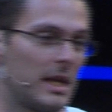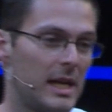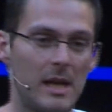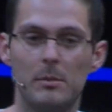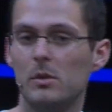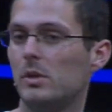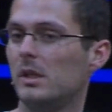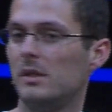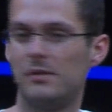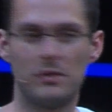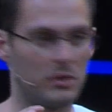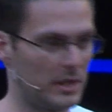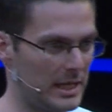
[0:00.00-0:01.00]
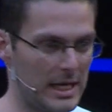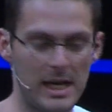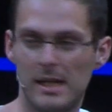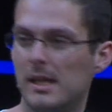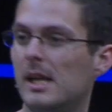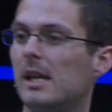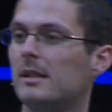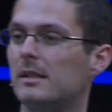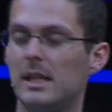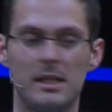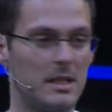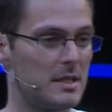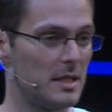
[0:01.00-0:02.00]
Hey, I'm looking for a guy
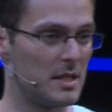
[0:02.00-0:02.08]
that is